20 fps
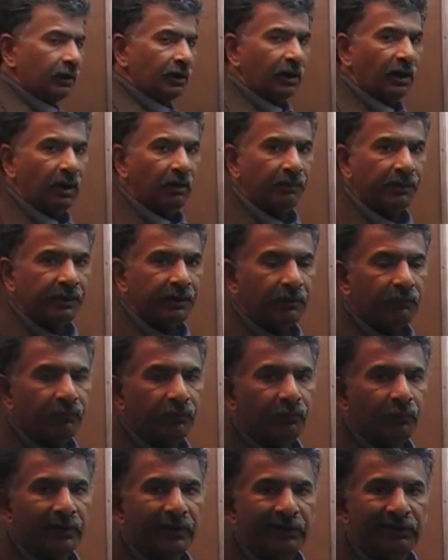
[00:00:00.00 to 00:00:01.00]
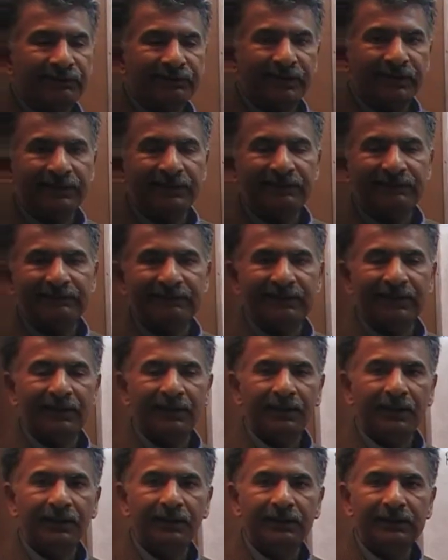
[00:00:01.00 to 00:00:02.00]
how many different ways can they sit
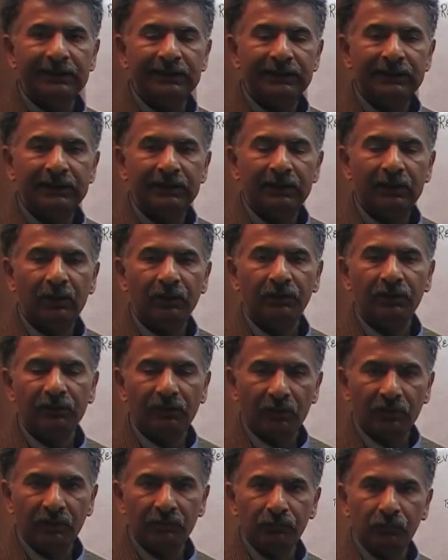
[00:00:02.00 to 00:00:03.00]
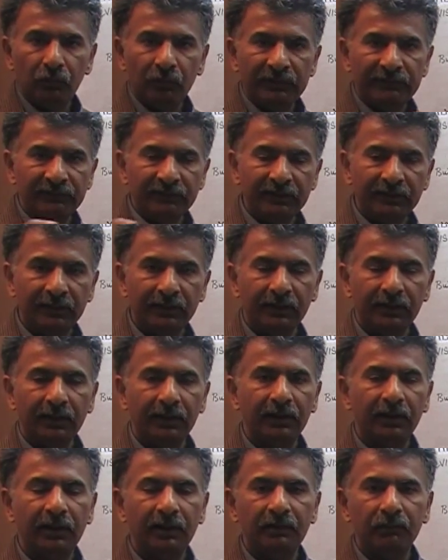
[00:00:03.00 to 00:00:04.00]
in the on the on the movie seat
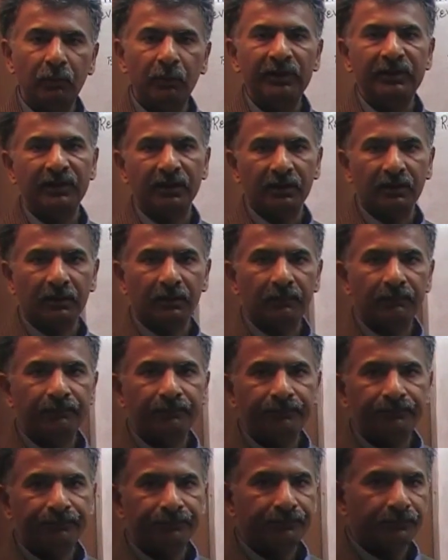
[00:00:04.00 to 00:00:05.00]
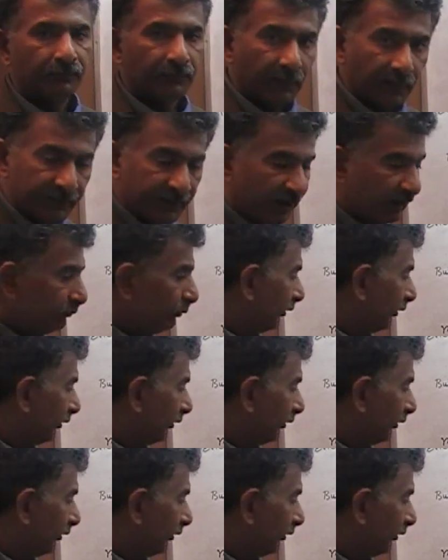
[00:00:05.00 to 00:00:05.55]
in, in the movie theater? And that